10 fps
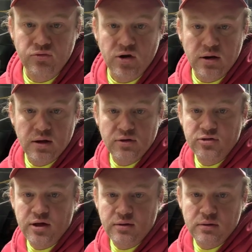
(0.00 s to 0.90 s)
Trying to answer
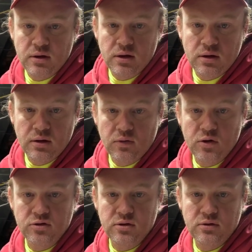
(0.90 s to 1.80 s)
that
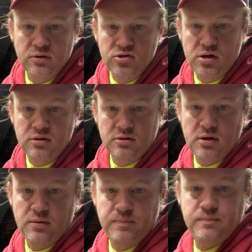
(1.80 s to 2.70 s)
question there that Sean's
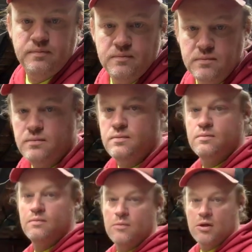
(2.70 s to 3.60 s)
got.
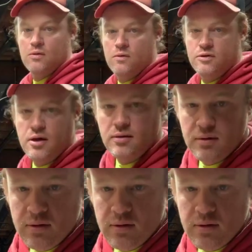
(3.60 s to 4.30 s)
What's that?